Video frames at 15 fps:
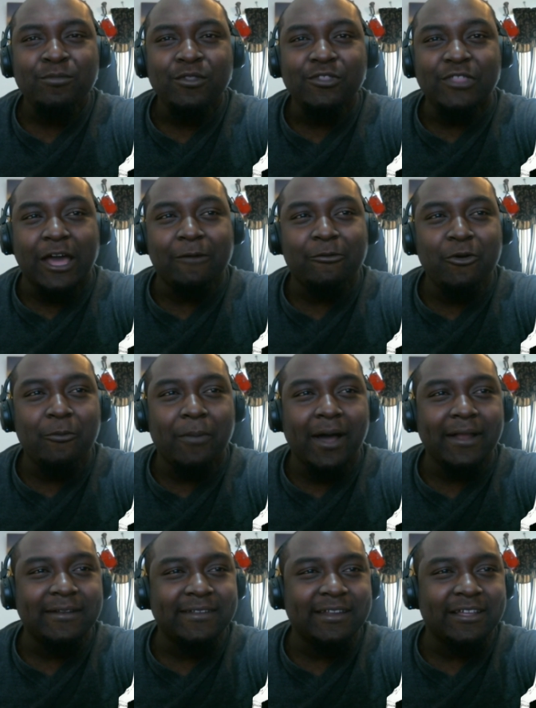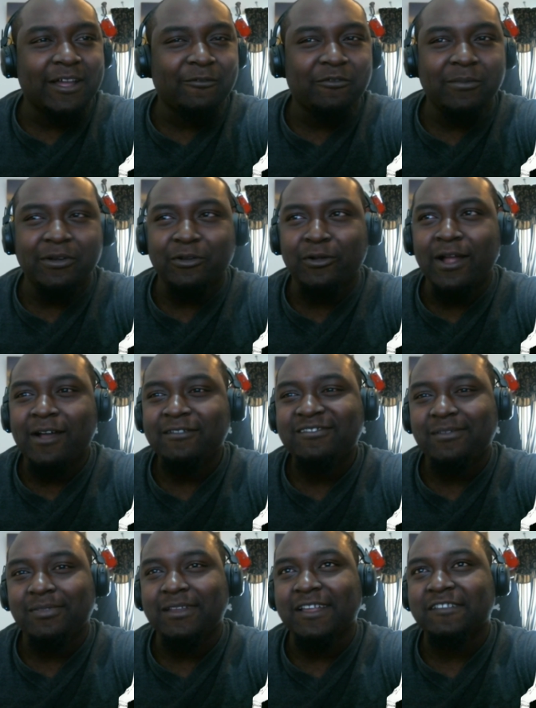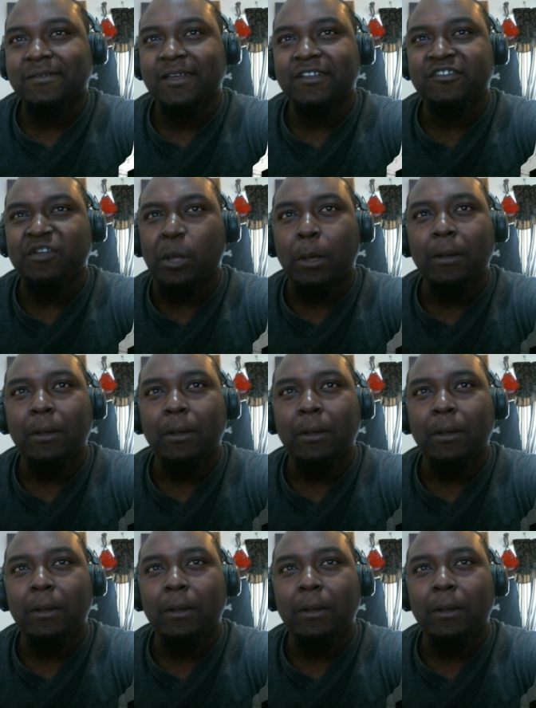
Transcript: That robot, did it come from underground? Till the next age.